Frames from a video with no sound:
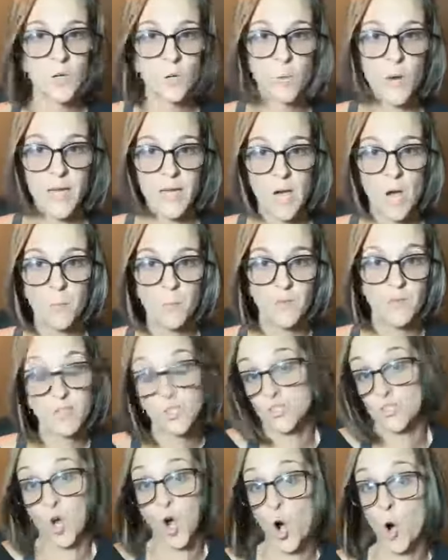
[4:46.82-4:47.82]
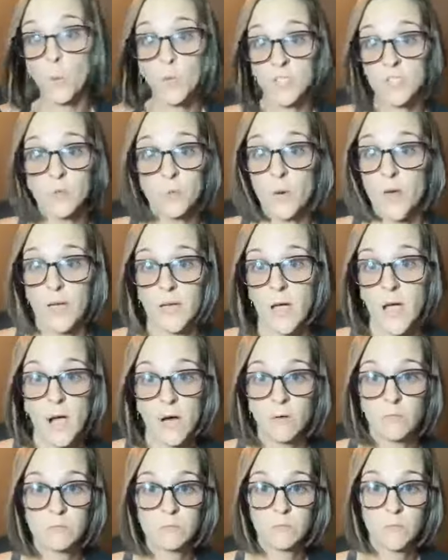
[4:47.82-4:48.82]
a way out, but there's always a way
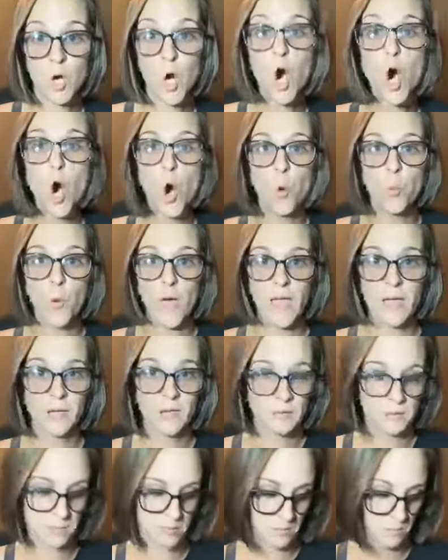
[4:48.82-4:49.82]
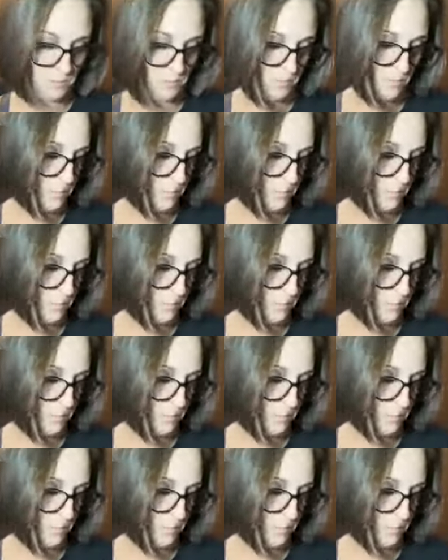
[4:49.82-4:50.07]
out. Always.